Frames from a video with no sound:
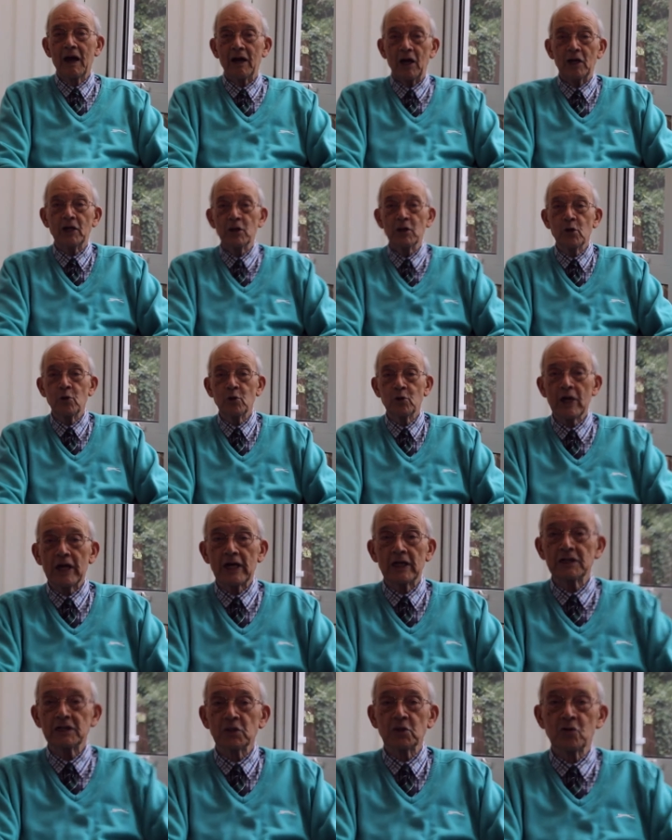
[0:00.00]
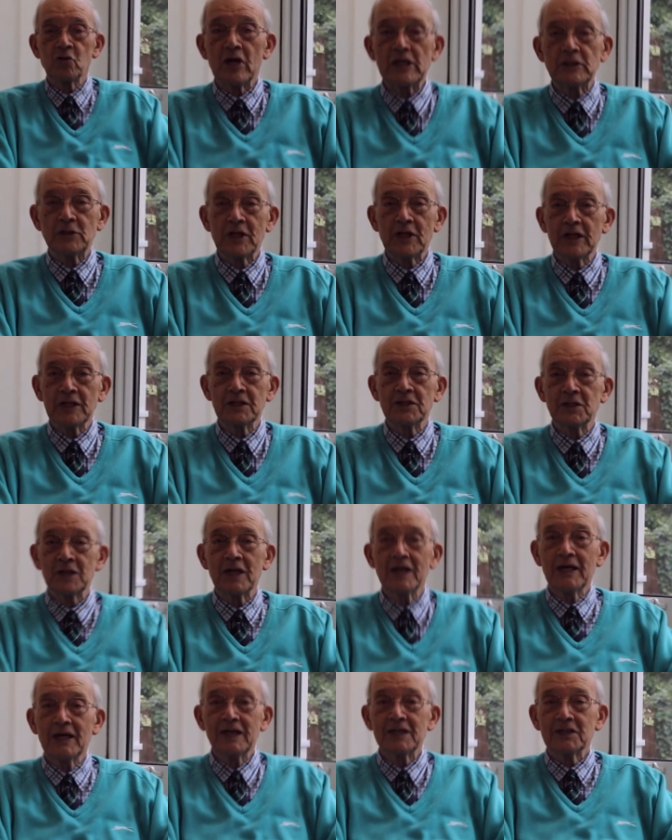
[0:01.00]
a New Year greetings
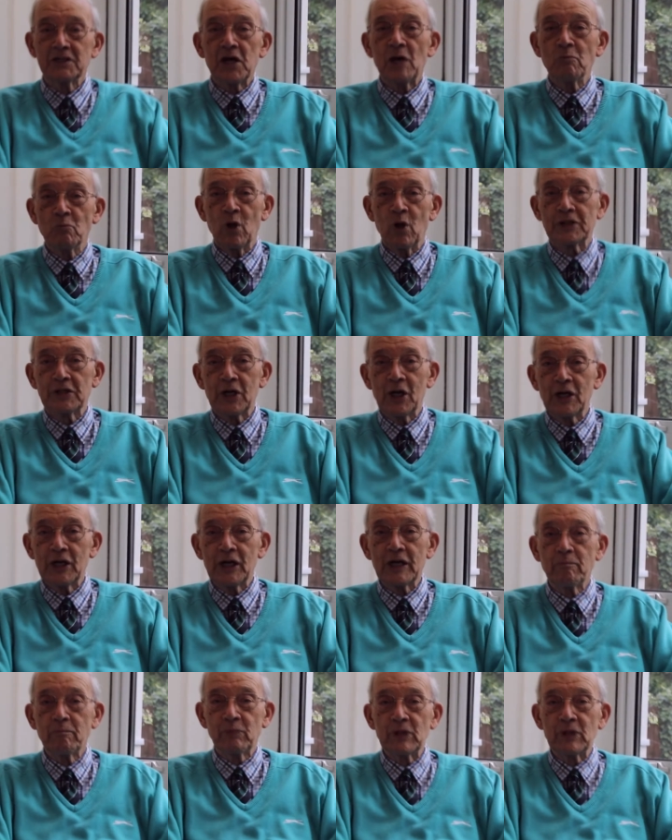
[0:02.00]
somewhat early,